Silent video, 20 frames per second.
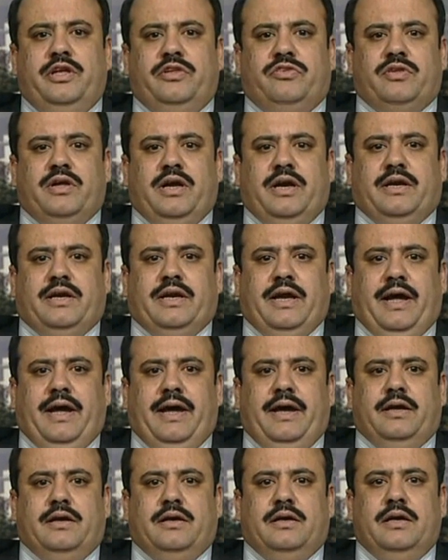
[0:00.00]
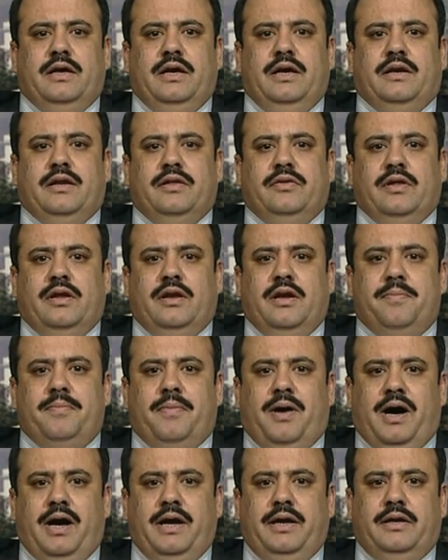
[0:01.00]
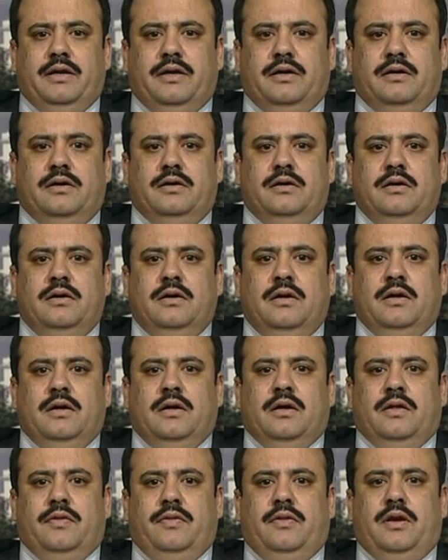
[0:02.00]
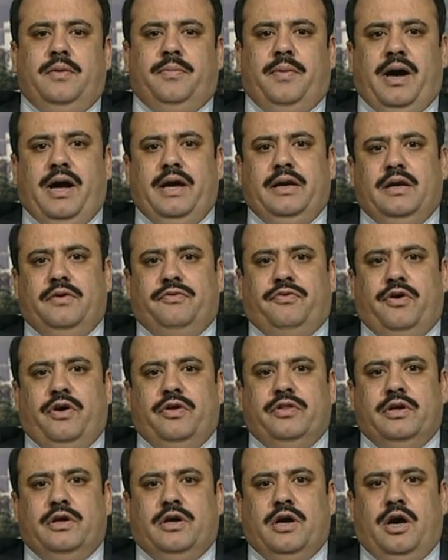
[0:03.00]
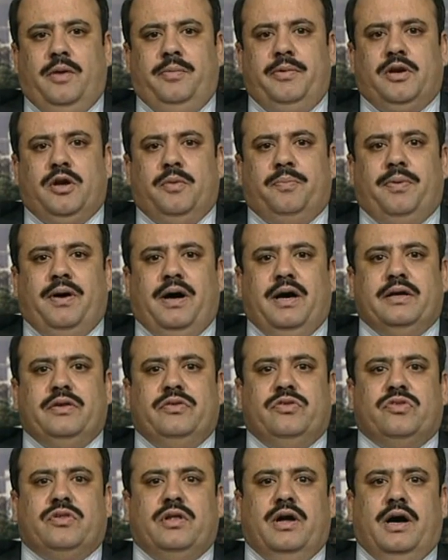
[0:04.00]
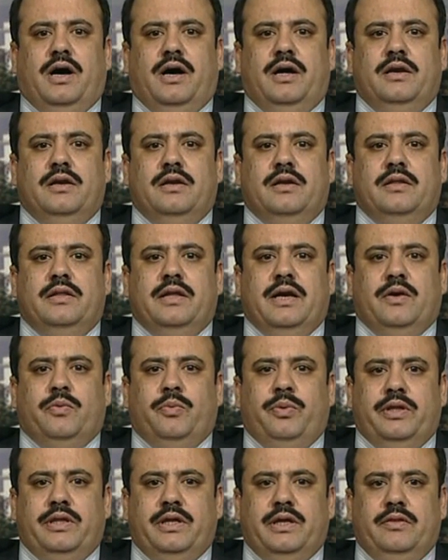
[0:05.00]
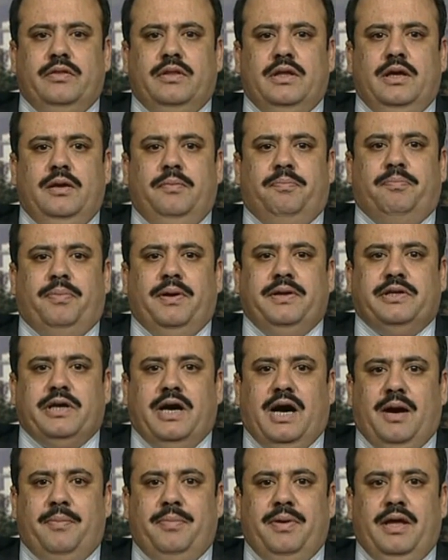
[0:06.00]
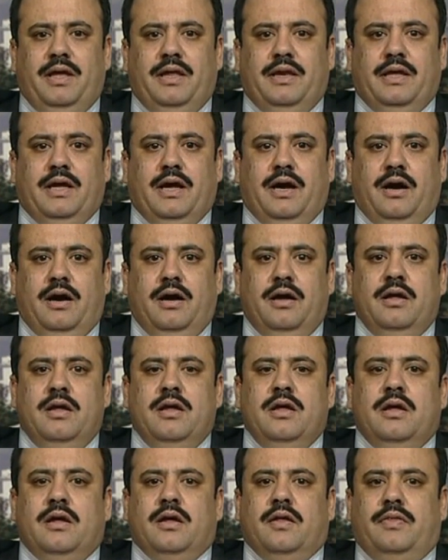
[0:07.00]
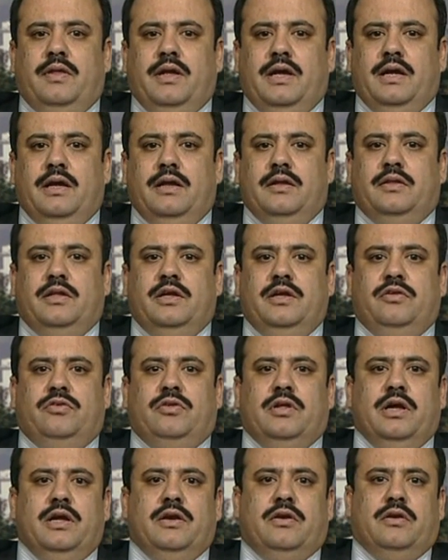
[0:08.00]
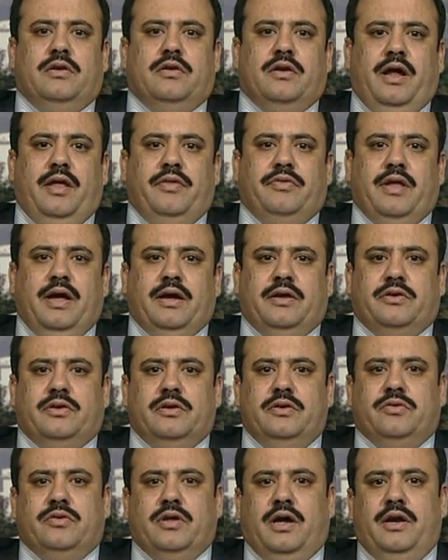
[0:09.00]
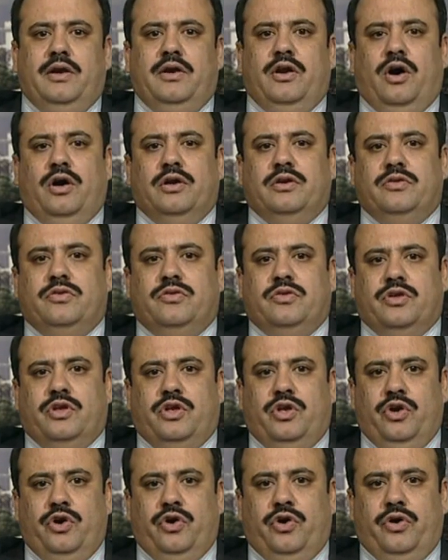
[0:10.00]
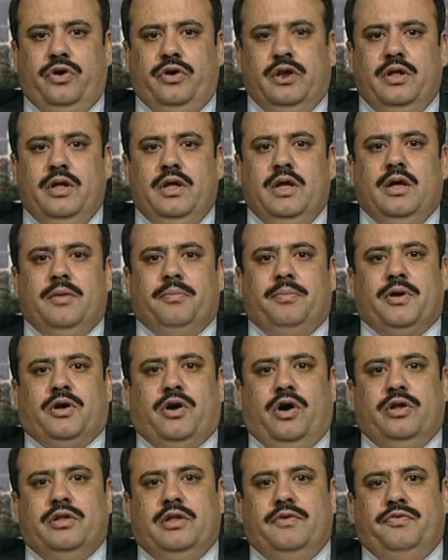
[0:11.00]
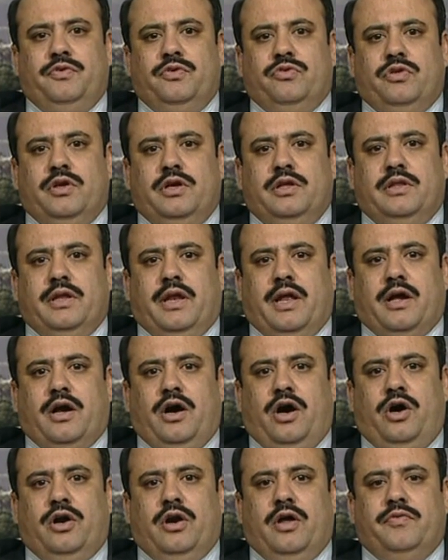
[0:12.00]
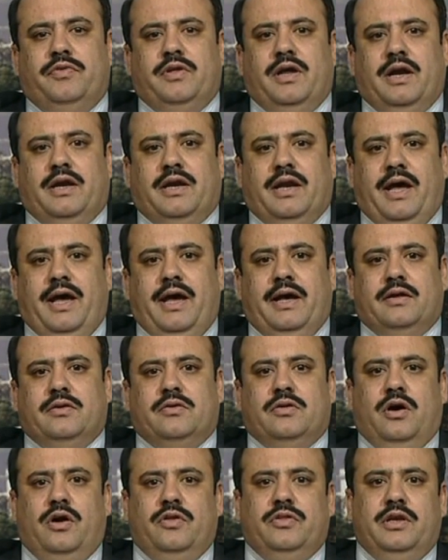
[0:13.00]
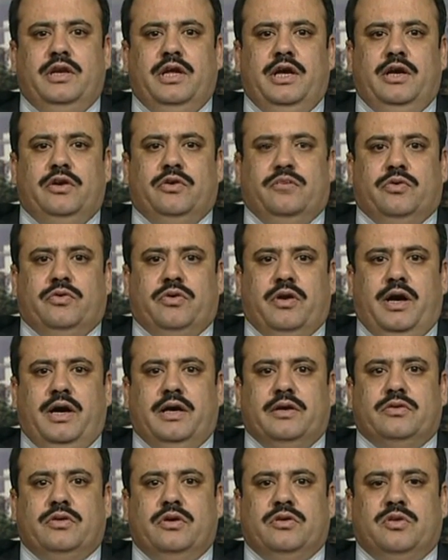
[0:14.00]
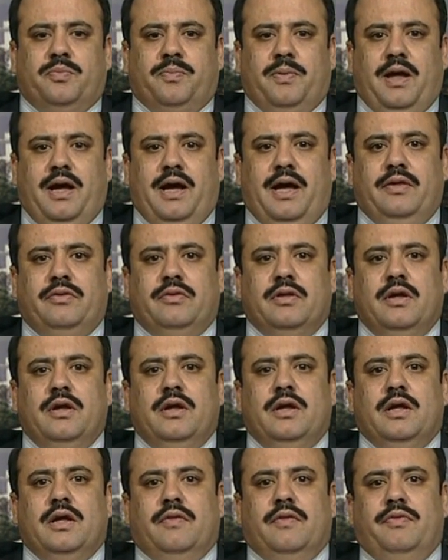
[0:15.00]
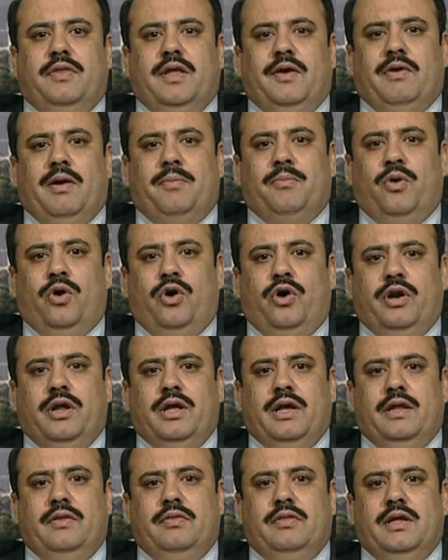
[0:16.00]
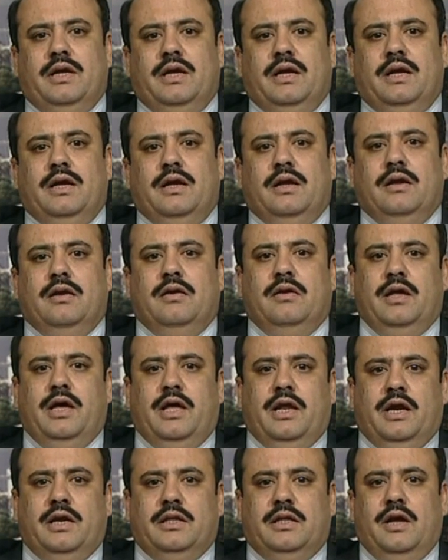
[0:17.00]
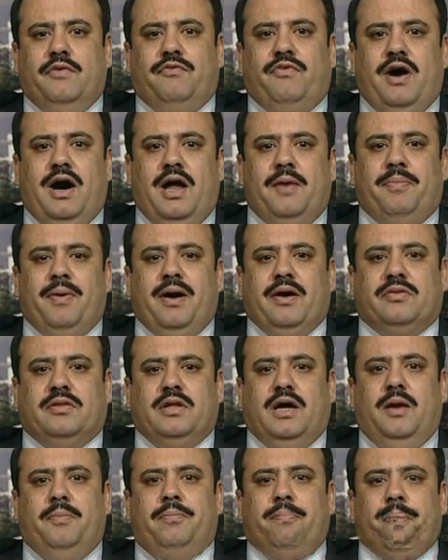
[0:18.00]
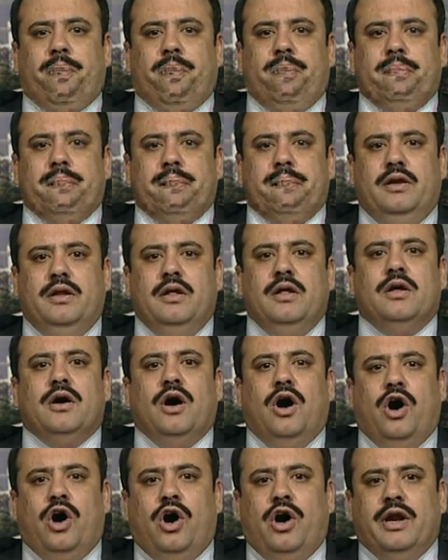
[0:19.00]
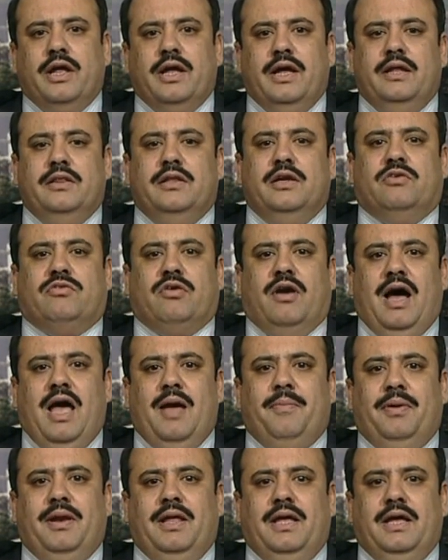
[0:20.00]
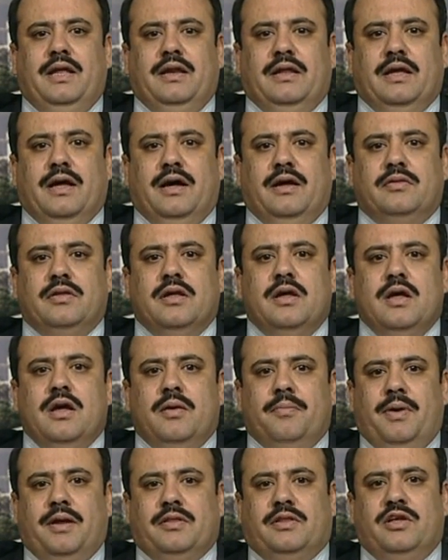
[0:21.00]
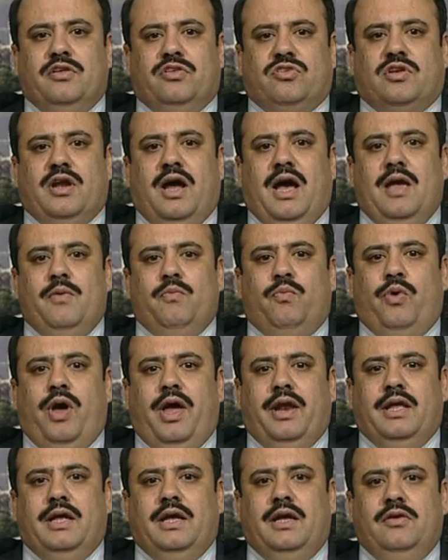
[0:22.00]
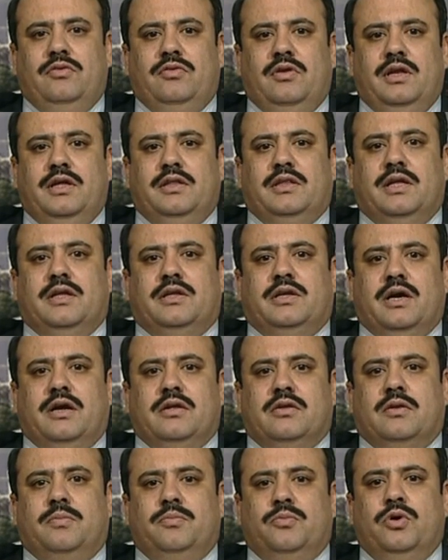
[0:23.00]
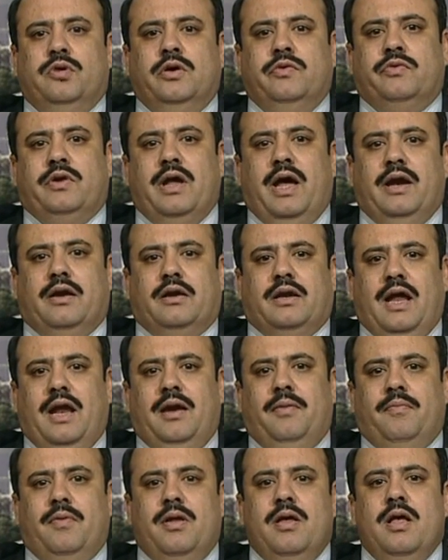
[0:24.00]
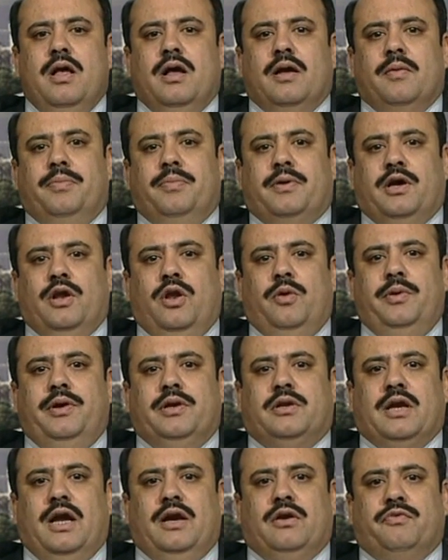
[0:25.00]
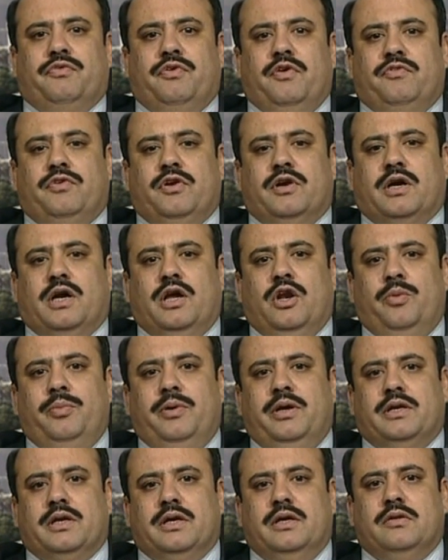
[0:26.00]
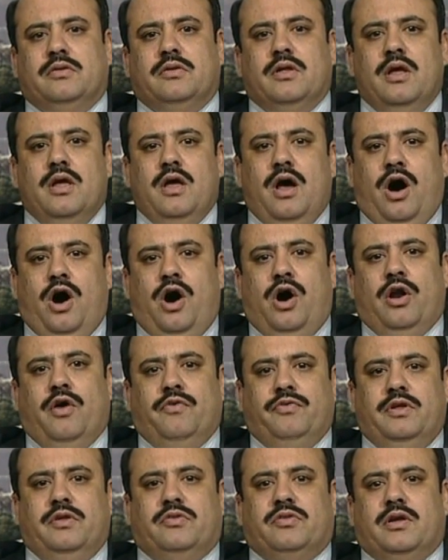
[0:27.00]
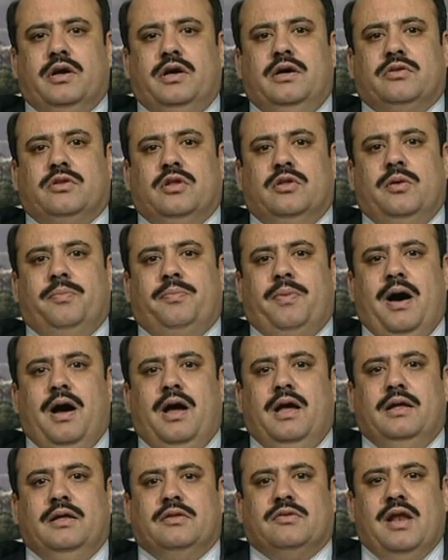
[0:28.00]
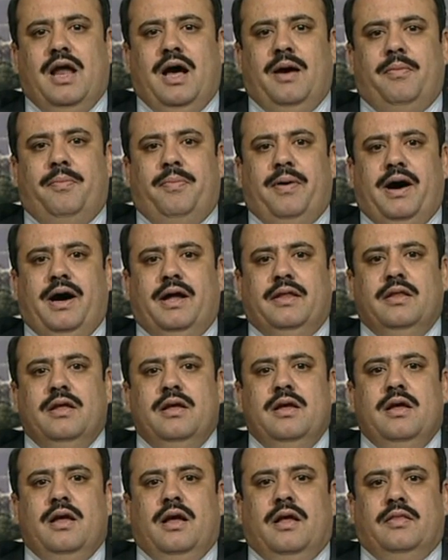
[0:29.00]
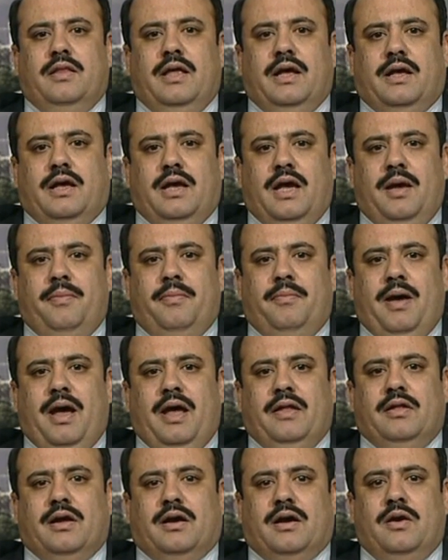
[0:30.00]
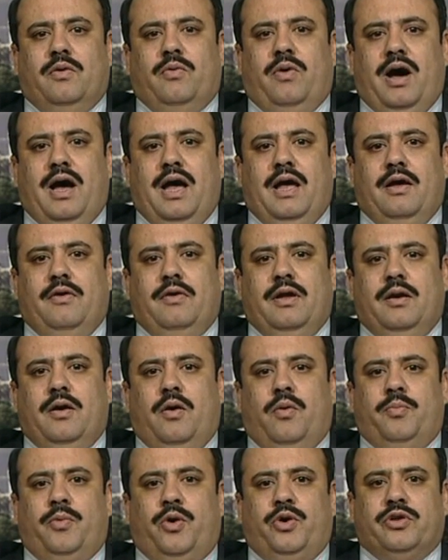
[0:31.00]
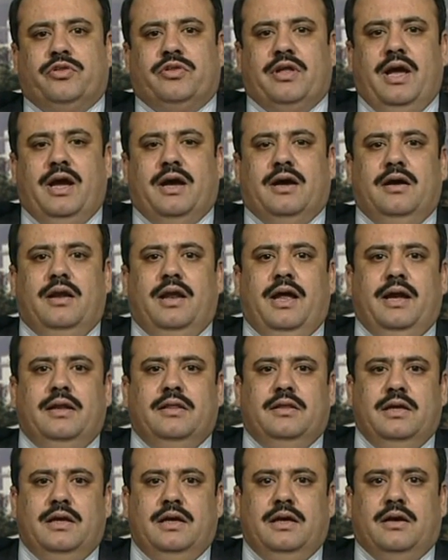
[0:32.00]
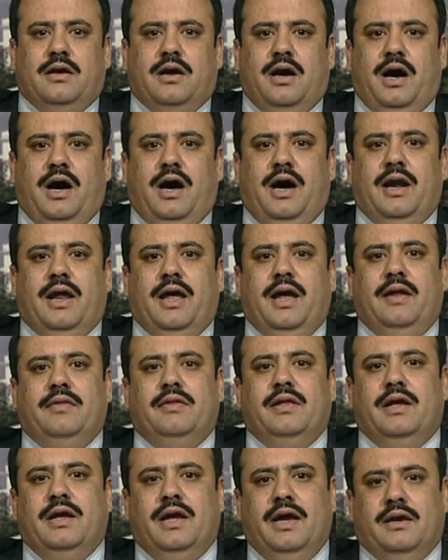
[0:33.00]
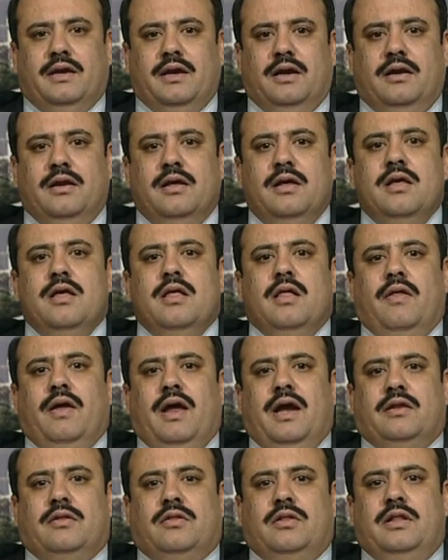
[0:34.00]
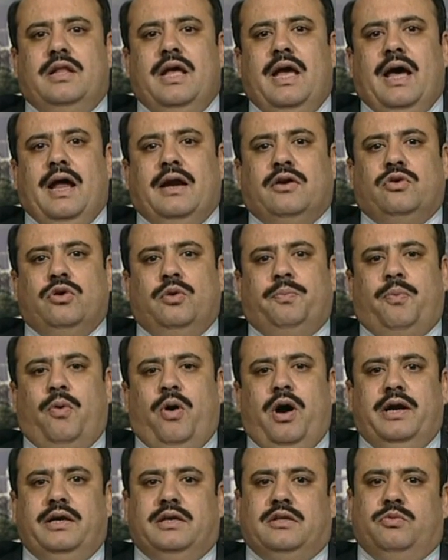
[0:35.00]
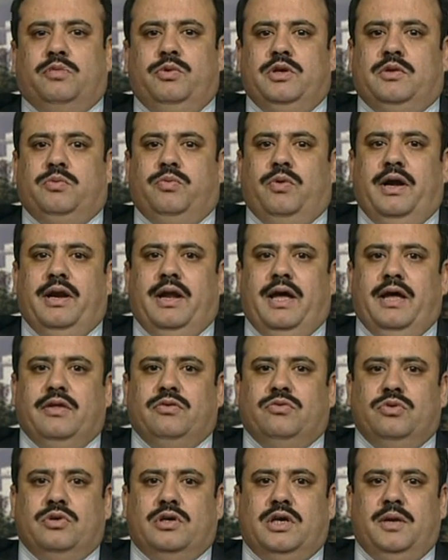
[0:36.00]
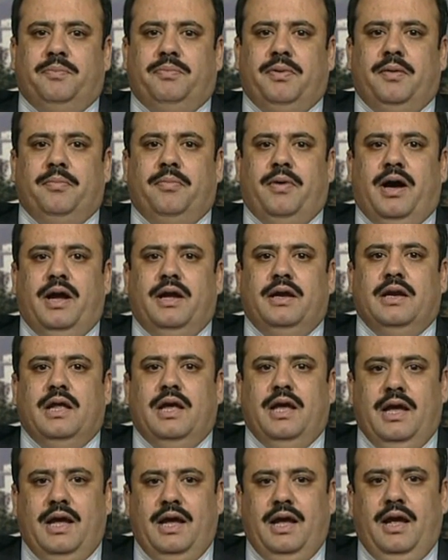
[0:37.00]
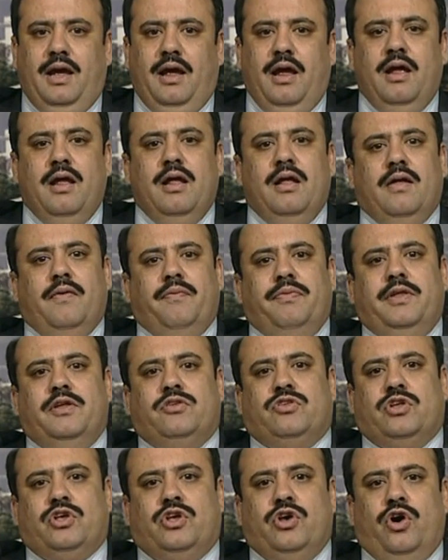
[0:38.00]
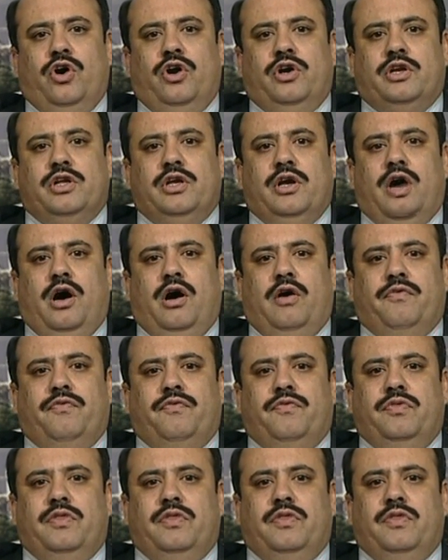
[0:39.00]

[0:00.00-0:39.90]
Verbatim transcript: this attack, it is a reminder reminder for the government of Pakistan that within the Punjab area, the, these uh, transactions are not secure. Because if you see the record of the attacks on the NATO trucks or supplies, they were more in the nearer the Afghan-Pakistan border or in the tribal areas. But this time very easily they just moved at 10, kilometer, 10 to 50 kilometers out of the skirts of the Islamabad. They came as a convoy, you know, motorcycle and the car and they hit it. it there are two points which one has to keep in mind. A, the security of